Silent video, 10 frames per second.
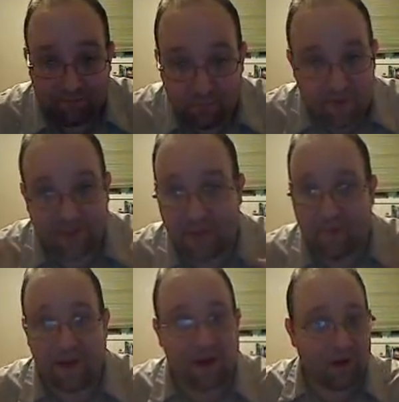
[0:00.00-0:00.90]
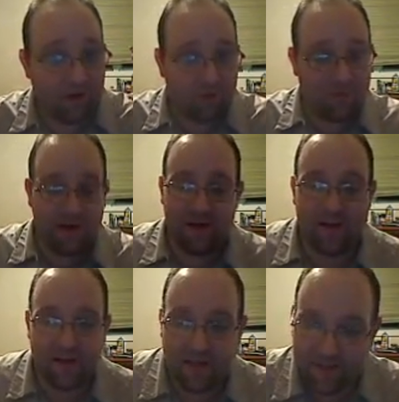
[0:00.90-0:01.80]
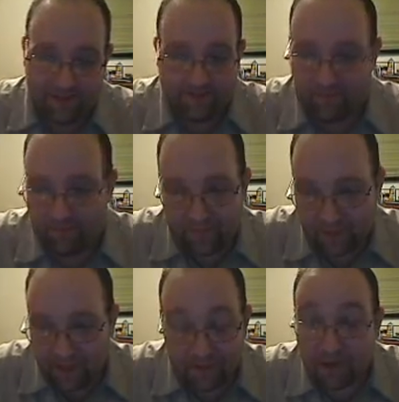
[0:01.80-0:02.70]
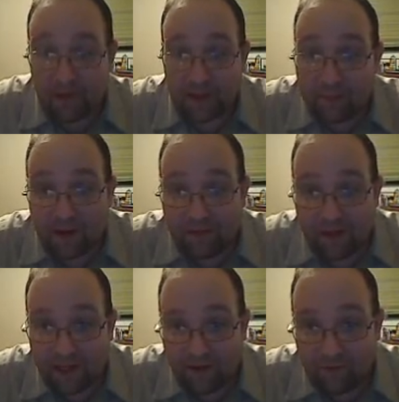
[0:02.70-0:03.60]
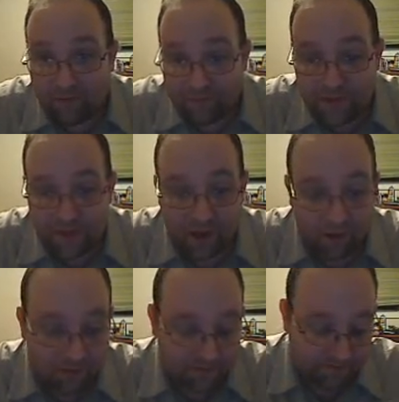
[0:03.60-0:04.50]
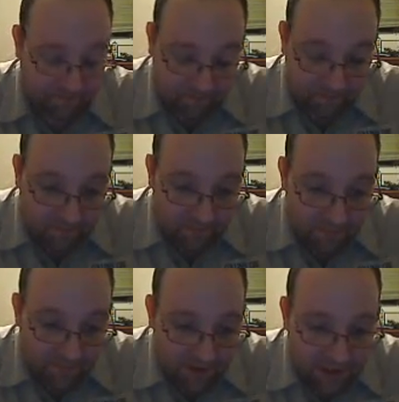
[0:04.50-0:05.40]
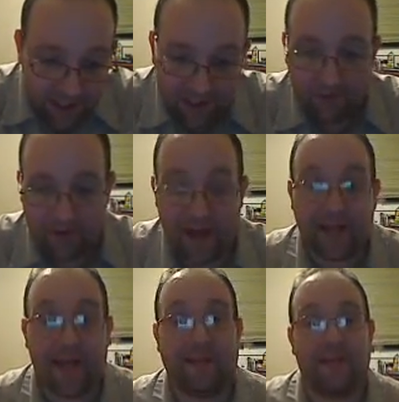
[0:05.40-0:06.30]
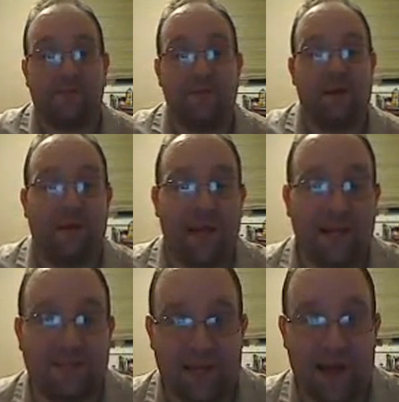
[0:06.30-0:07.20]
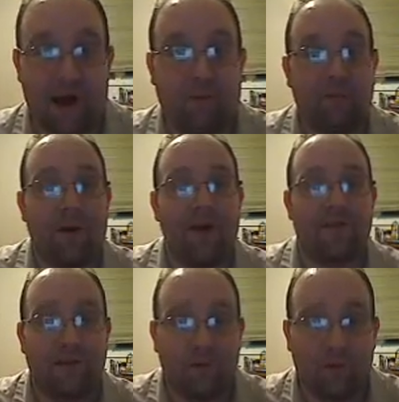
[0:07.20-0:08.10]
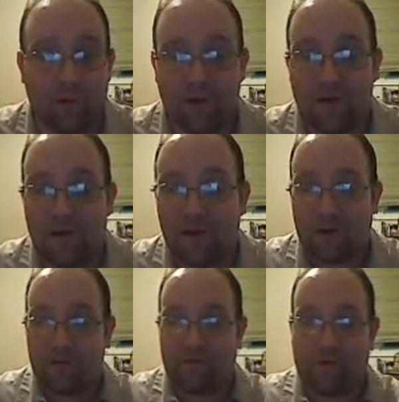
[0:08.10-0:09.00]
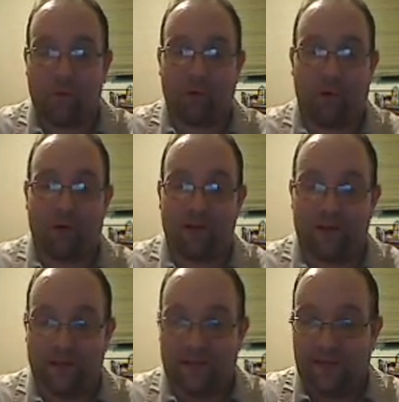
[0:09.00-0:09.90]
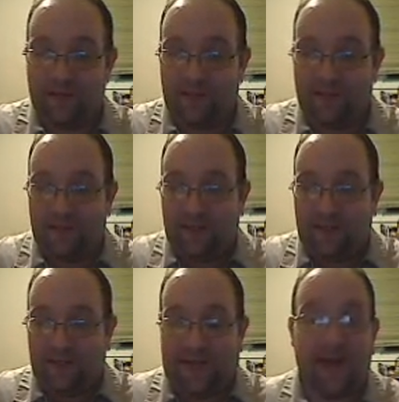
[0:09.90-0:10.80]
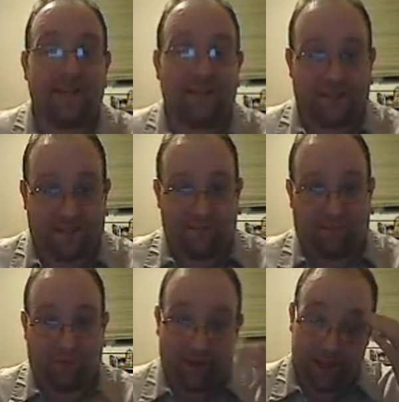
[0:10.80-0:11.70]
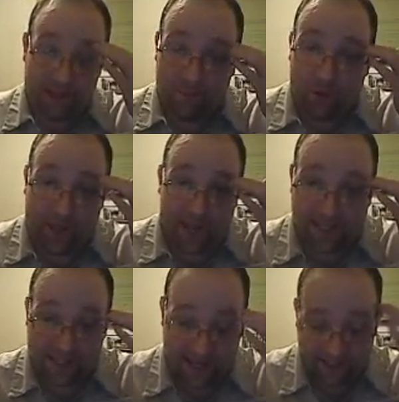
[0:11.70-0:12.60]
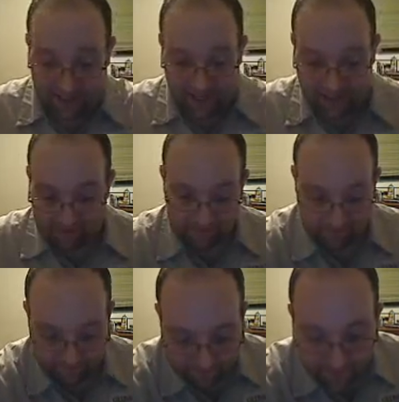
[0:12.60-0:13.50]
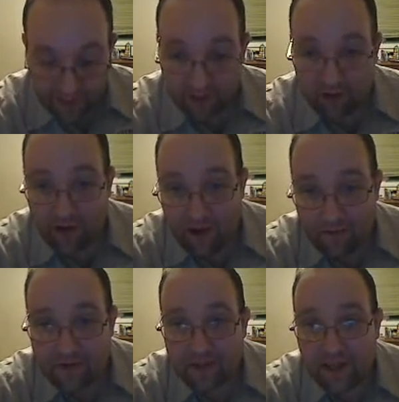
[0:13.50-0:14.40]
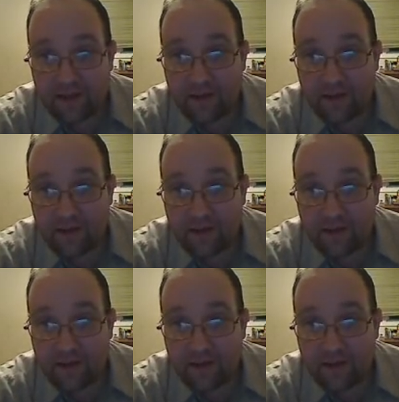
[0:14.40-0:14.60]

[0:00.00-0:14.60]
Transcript: it was too late to make a video. So, anyway, that kind of takes me into my next thing. I want to praise the Lord for catching something, for letting the boy catch that today. You know how I was just telling you those two boats didn't feel exactly right?